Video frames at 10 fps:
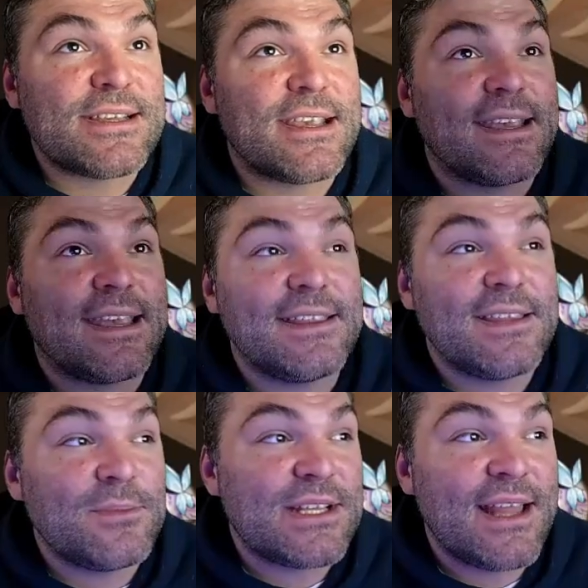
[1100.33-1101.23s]
get them
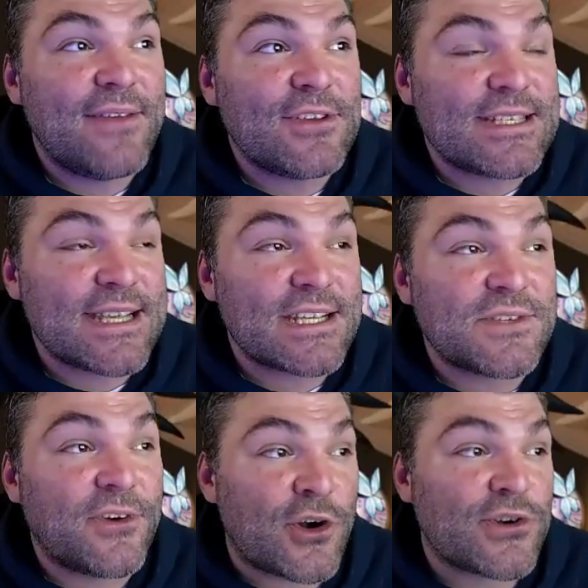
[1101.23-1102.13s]
to level 6
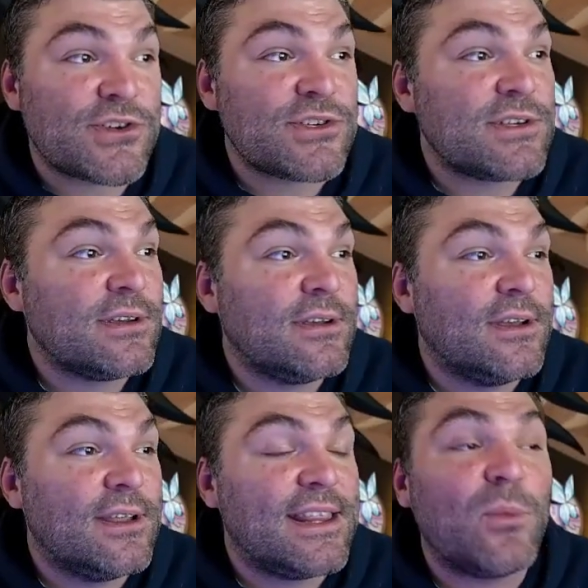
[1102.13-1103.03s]
first.
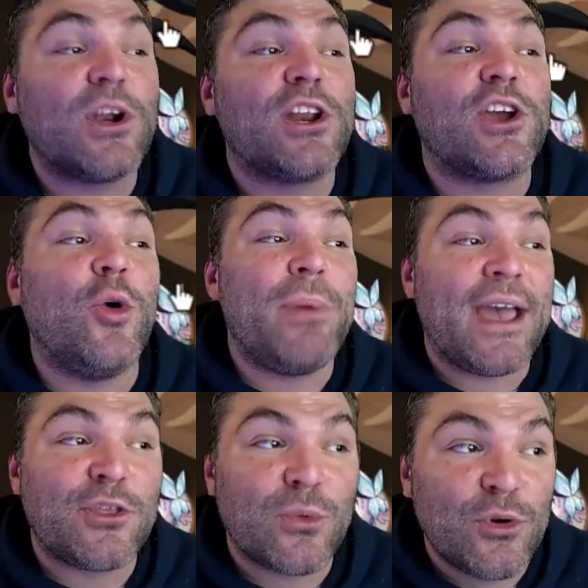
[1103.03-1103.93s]
Then we're going to go back
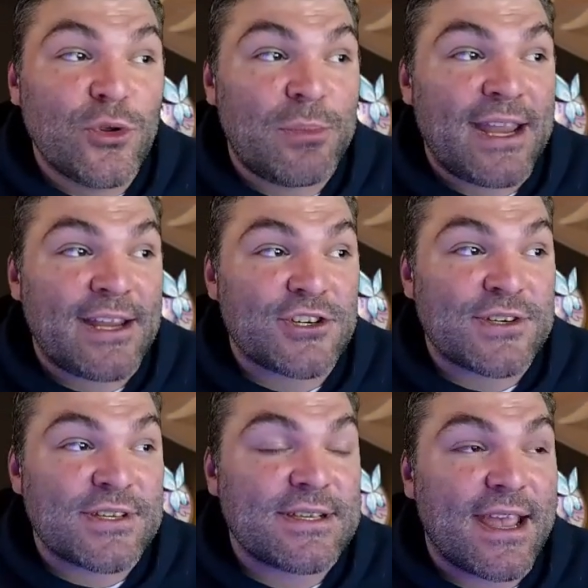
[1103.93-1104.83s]
through the
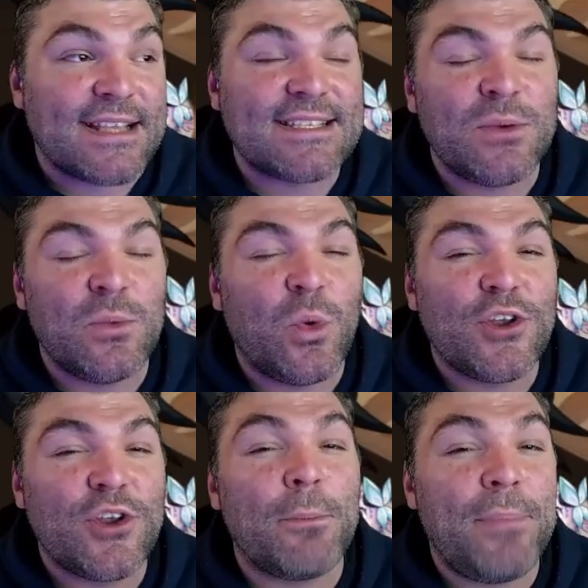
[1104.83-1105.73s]
pages and see what are
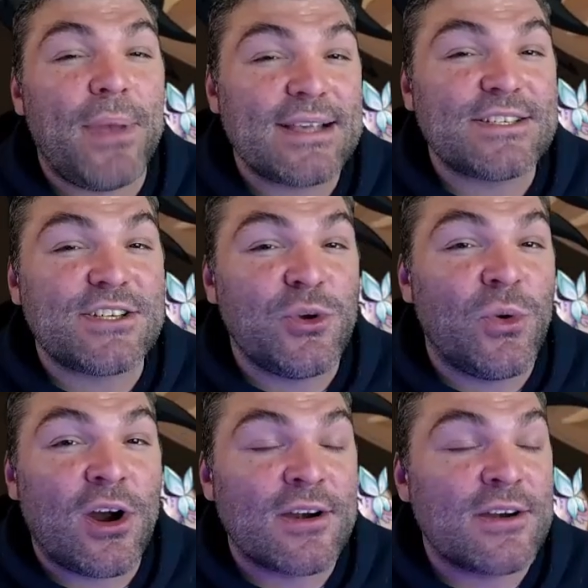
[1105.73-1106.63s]
the best
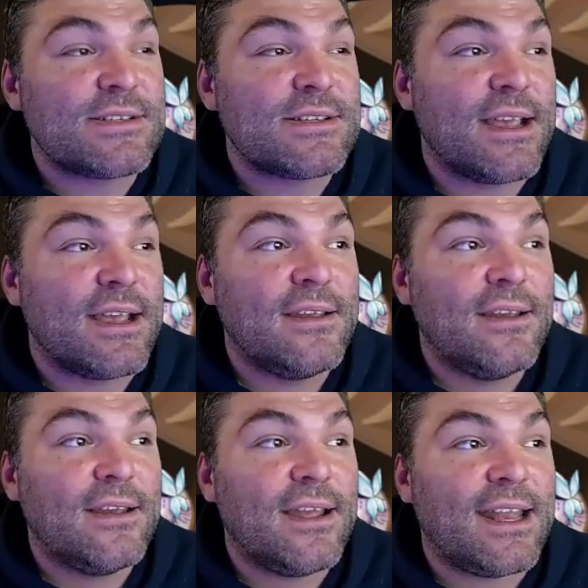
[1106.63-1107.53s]
URs
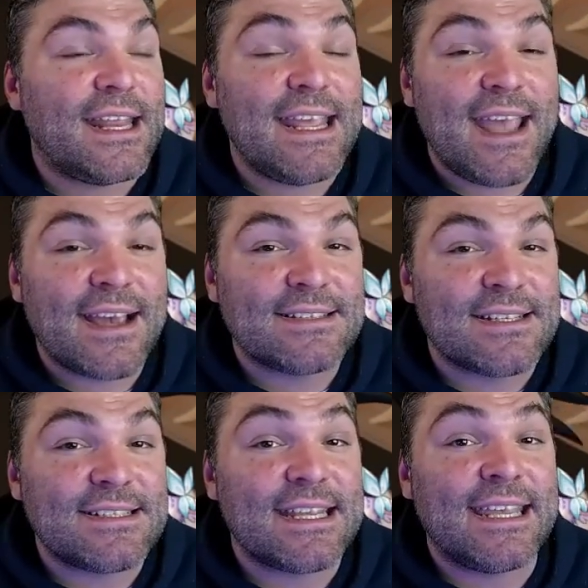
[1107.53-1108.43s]
and EXs
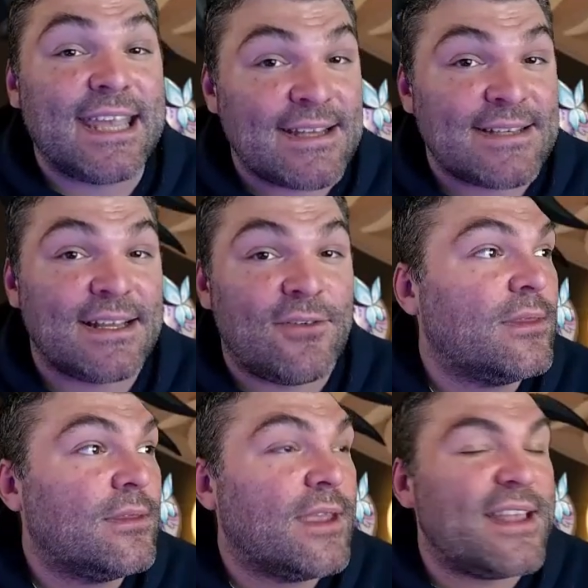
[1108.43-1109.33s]
to get to level
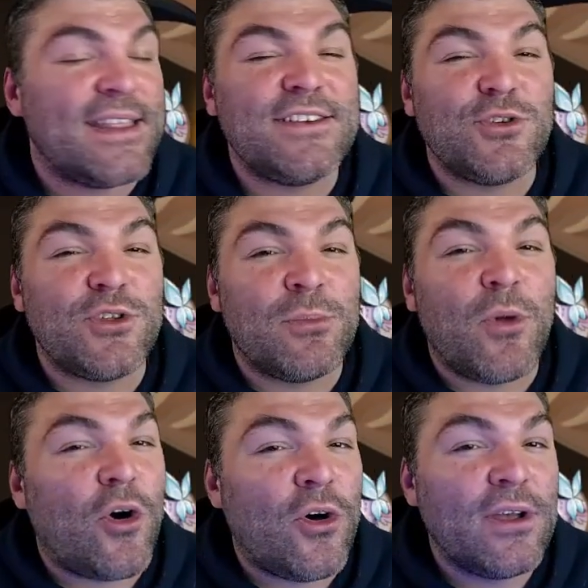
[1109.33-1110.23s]
8, and then do them
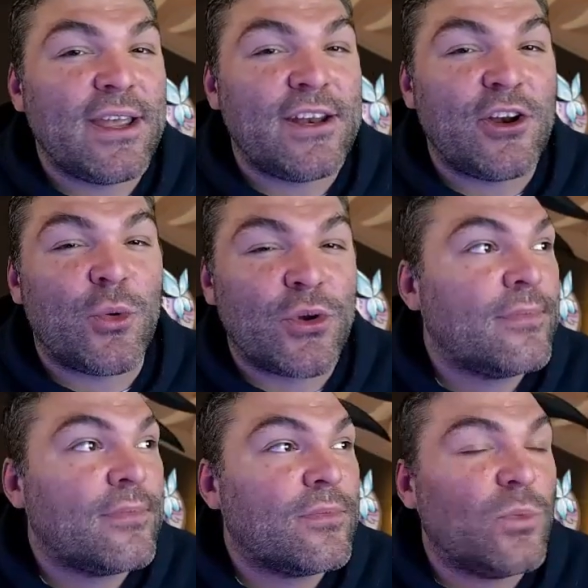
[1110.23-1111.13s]
all in an
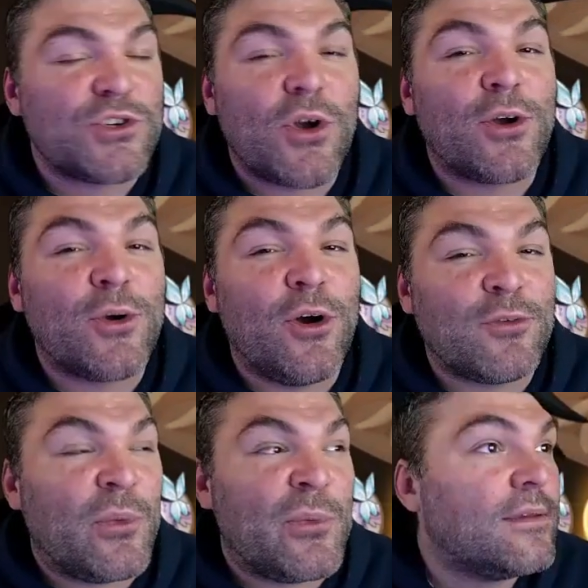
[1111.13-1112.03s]
order, which I'll go over
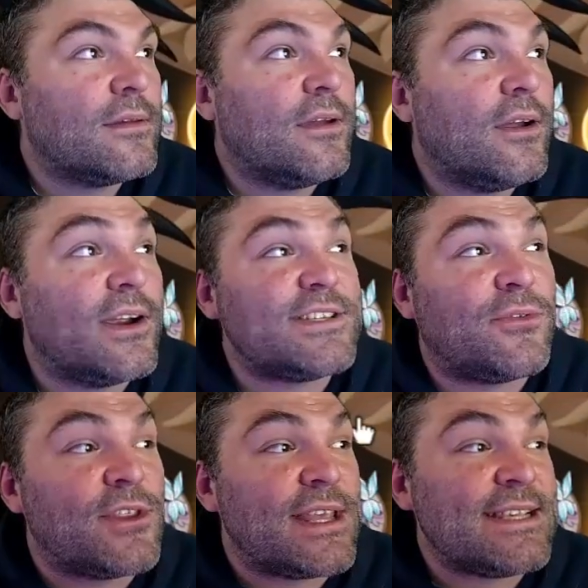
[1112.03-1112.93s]
when we get. All right, so for
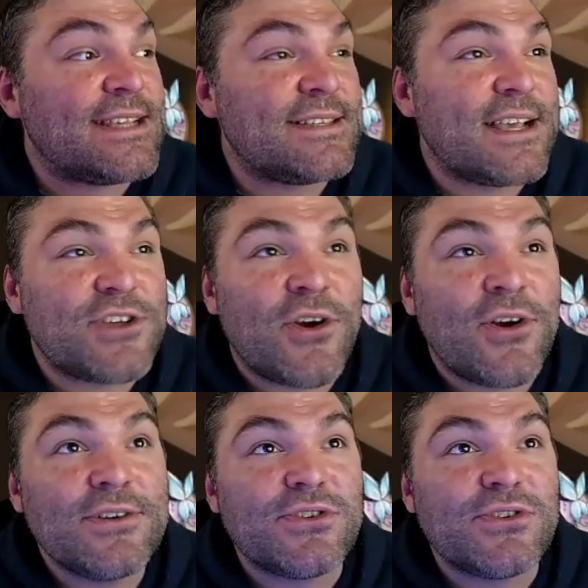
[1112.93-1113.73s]
these SSRs, we